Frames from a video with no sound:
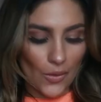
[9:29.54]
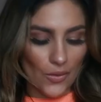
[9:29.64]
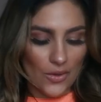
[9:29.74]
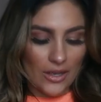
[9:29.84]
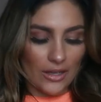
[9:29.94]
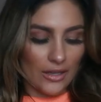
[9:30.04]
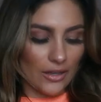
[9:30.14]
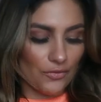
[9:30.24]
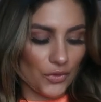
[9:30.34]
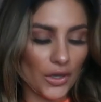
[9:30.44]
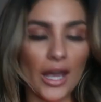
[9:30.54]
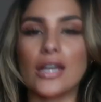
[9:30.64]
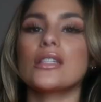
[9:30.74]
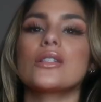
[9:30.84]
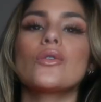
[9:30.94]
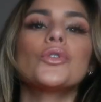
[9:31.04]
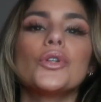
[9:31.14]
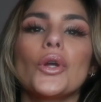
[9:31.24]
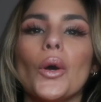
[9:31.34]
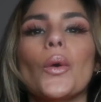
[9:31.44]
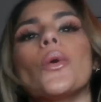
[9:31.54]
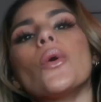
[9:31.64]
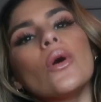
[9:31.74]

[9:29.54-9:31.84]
So if you guys, you know,